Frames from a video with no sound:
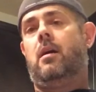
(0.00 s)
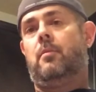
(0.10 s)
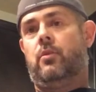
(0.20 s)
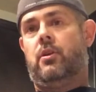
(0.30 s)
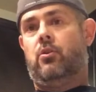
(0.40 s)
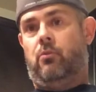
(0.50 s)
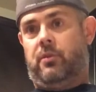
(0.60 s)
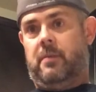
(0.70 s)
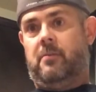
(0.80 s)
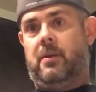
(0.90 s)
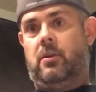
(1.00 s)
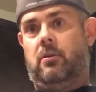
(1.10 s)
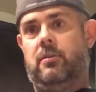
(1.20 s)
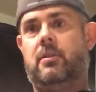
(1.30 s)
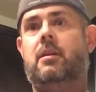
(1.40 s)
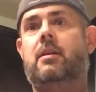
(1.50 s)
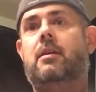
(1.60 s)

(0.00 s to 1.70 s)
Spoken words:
I'm going to do it with some of my turtles.